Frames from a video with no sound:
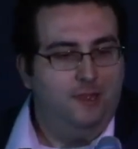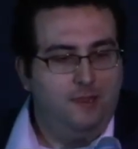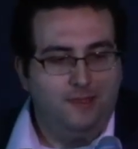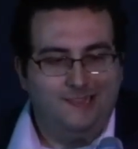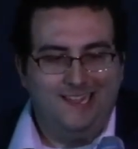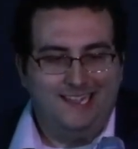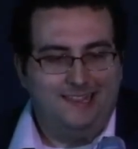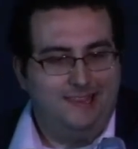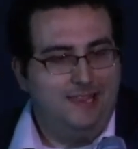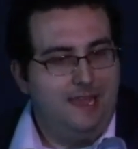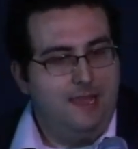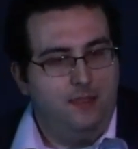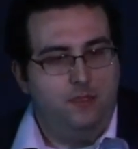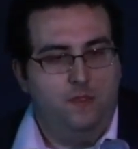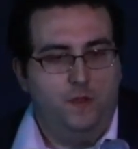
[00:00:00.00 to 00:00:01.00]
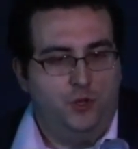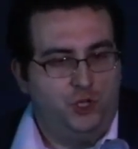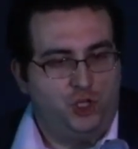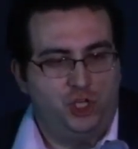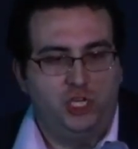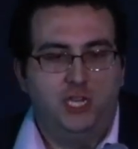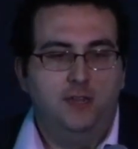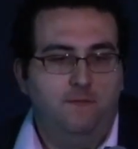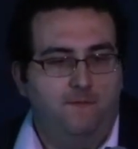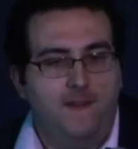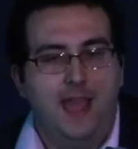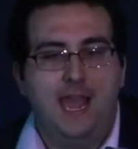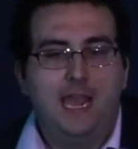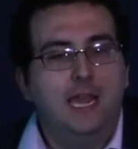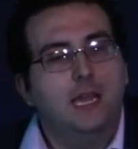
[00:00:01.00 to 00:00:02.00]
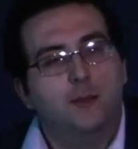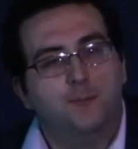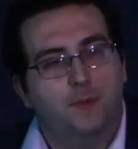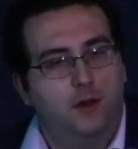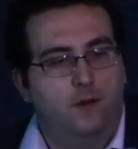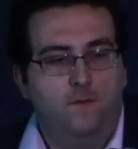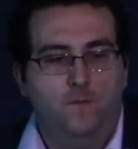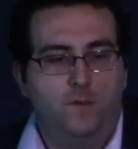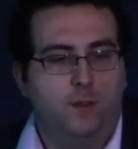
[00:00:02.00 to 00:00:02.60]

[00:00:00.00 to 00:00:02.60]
Like the chief aim of